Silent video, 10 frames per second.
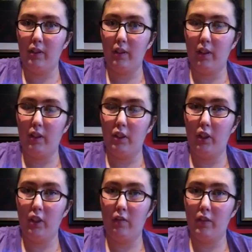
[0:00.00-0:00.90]
she
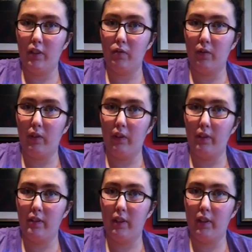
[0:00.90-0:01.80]
could have just revealed
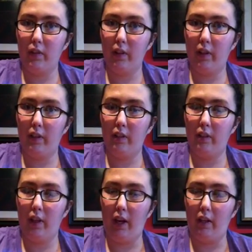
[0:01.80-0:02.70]
the secret
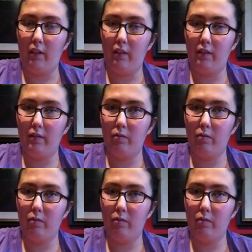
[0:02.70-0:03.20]
and